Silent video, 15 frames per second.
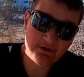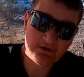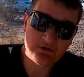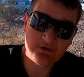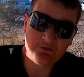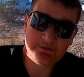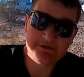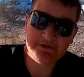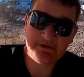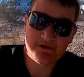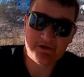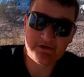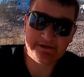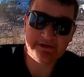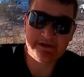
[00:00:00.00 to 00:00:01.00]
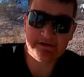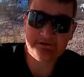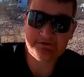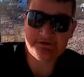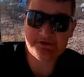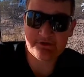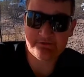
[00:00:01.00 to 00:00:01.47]
or we are on
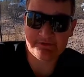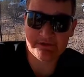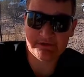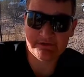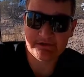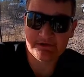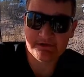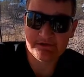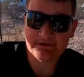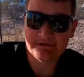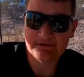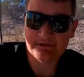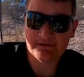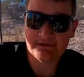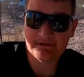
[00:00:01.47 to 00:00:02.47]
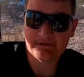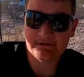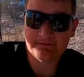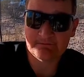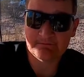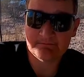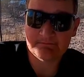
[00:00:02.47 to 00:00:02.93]
Arizona
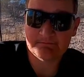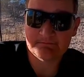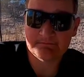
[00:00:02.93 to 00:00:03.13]
land.